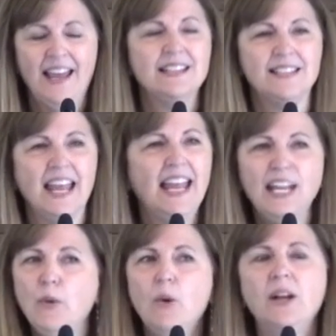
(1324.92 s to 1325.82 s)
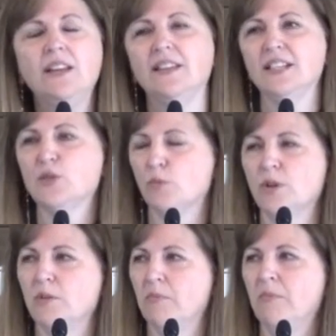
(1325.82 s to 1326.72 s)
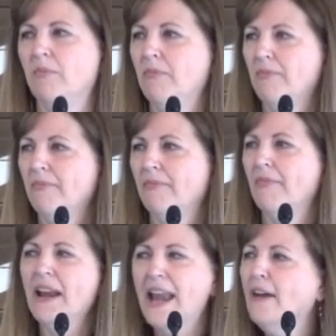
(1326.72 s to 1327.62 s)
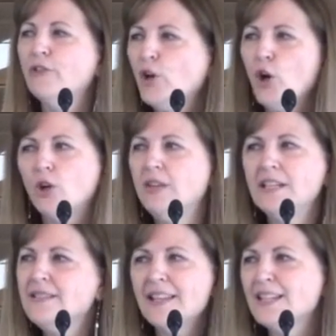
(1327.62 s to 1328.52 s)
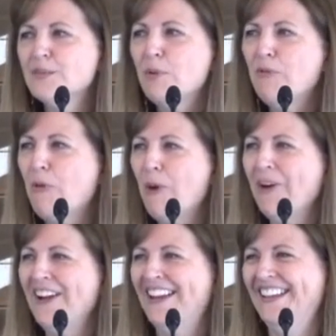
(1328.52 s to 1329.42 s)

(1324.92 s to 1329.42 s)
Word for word: Has anyone in this room never heard these things before?